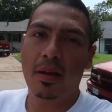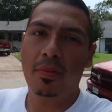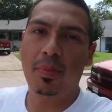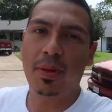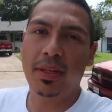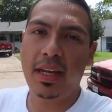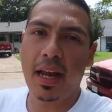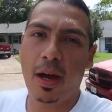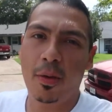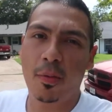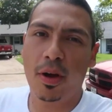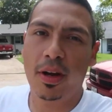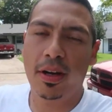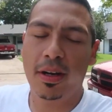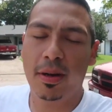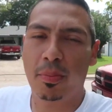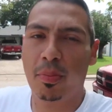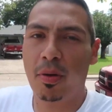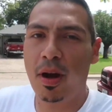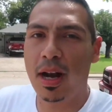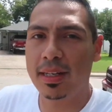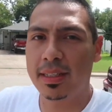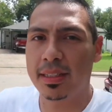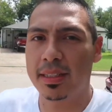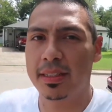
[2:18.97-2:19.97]
But yeah, I wanted to
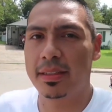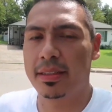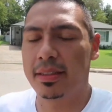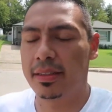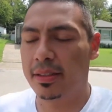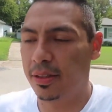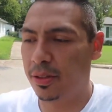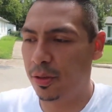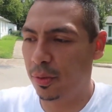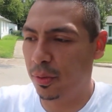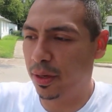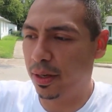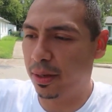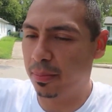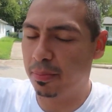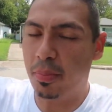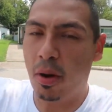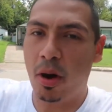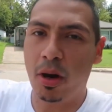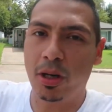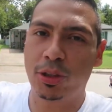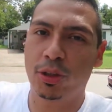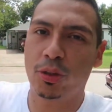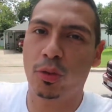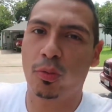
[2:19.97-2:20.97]
practice doing
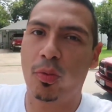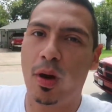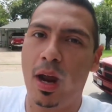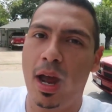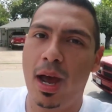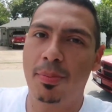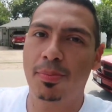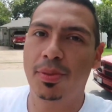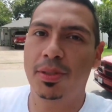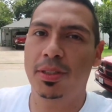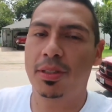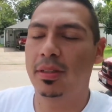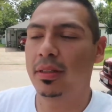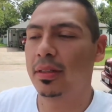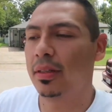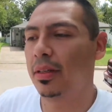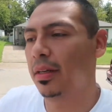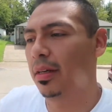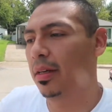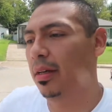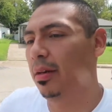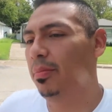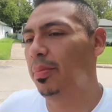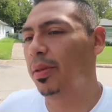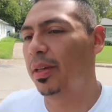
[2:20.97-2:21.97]
partial wraps
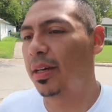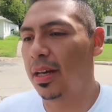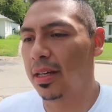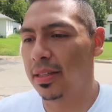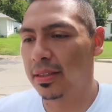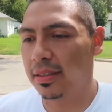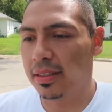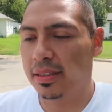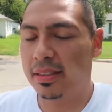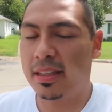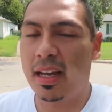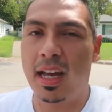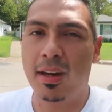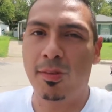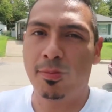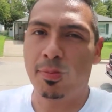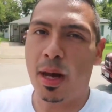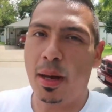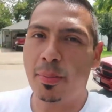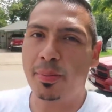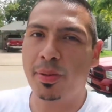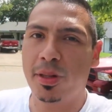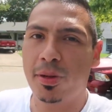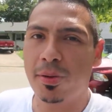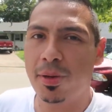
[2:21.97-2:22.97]
because it's kind of
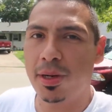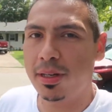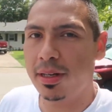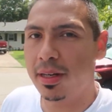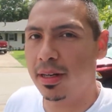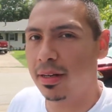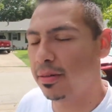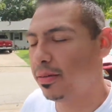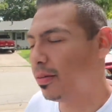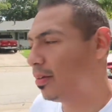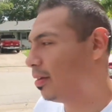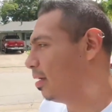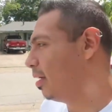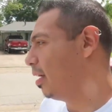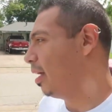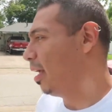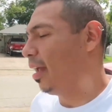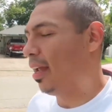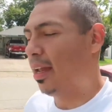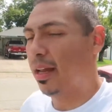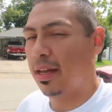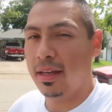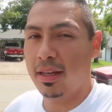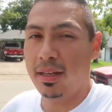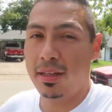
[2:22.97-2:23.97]
popular right now.
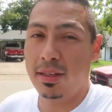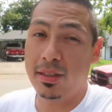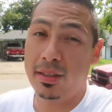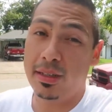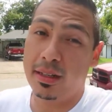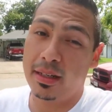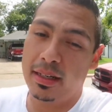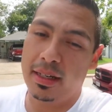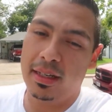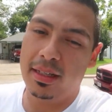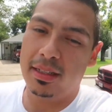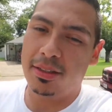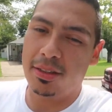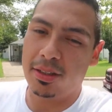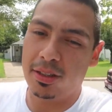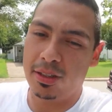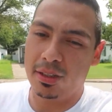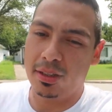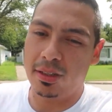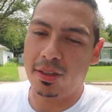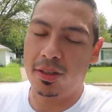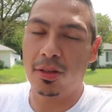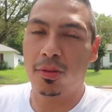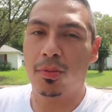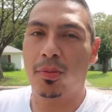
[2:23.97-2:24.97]
And it's
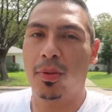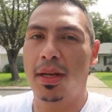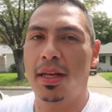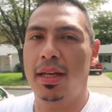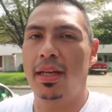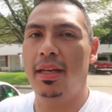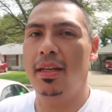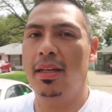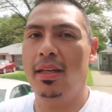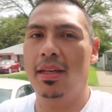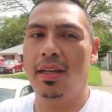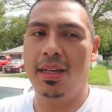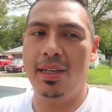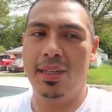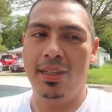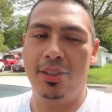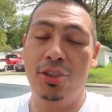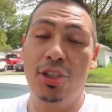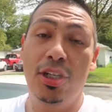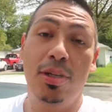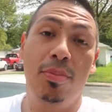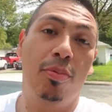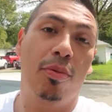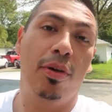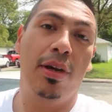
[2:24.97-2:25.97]
a good way and a
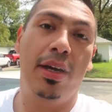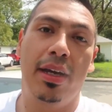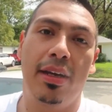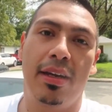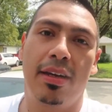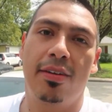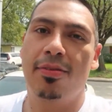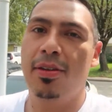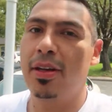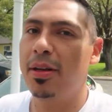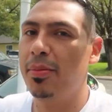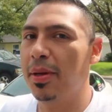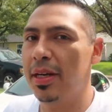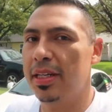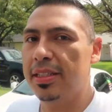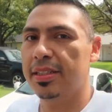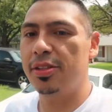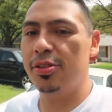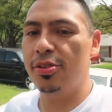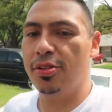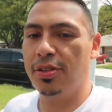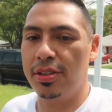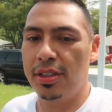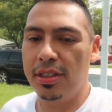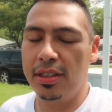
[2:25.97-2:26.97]
cheap way if anybody's
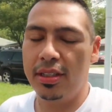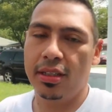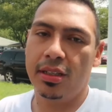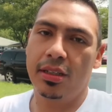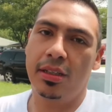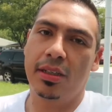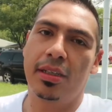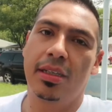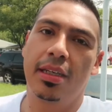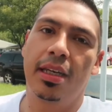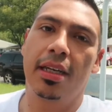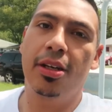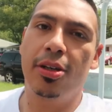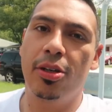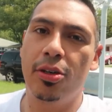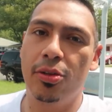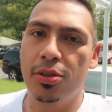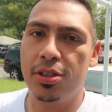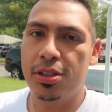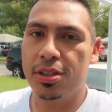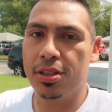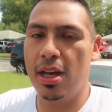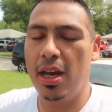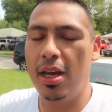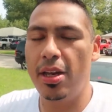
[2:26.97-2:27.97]
interested to get a new
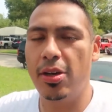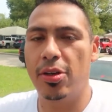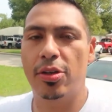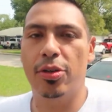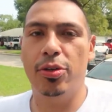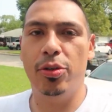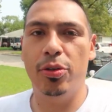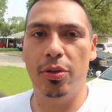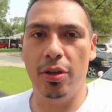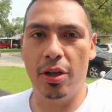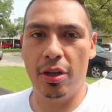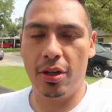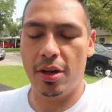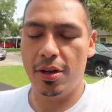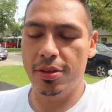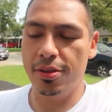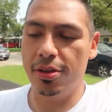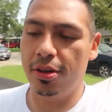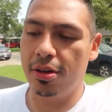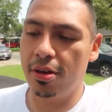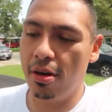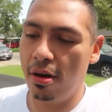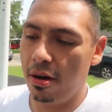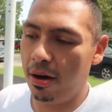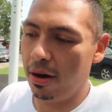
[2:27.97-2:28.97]
design or a new look on
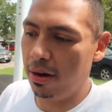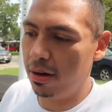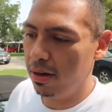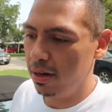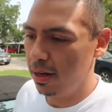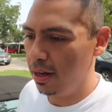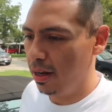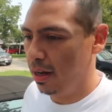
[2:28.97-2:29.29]
their car.